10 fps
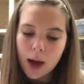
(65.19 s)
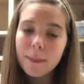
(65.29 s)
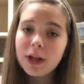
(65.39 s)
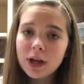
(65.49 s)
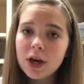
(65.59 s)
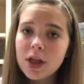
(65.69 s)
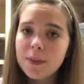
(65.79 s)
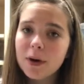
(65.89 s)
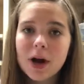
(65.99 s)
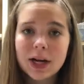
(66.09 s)
By looking on the
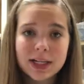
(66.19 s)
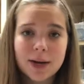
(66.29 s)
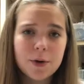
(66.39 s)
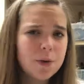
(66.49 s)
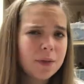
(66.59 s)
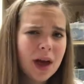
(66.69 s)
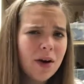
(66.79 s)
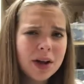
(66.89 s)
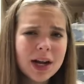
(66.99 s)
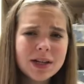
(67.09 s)
periodic table, how
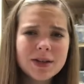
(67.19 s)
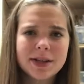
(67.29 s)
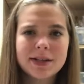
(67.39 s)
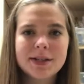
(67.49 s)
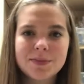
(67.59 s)
could I do this?